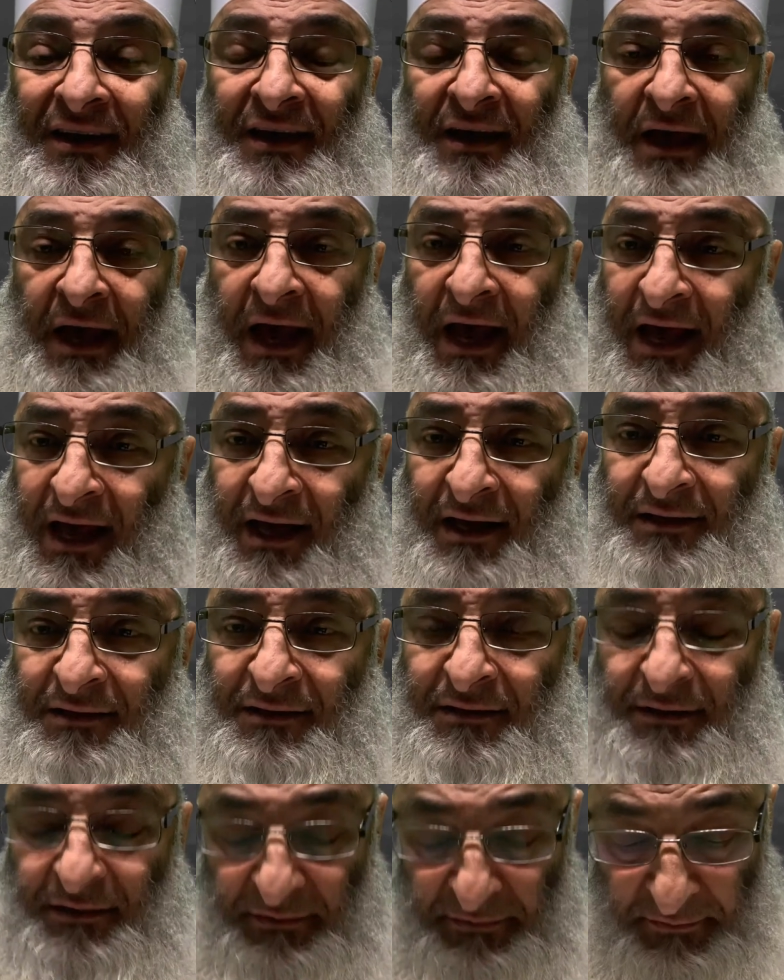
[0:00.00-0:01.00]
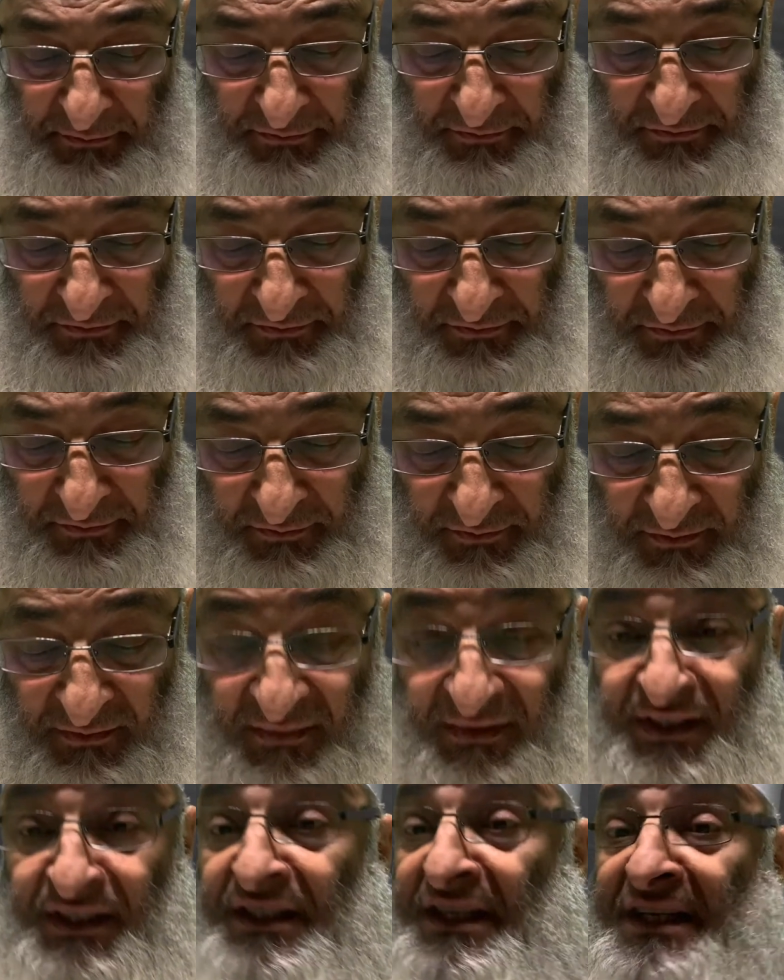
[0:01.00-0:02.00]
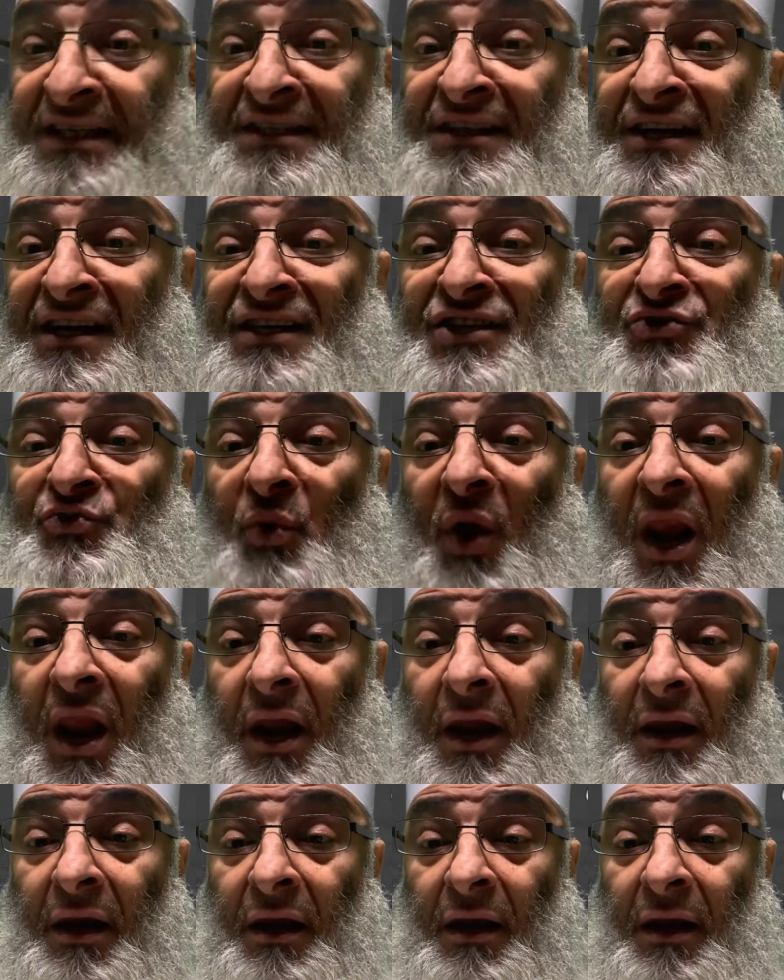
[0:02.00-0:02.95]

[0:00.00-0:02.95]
And dress well.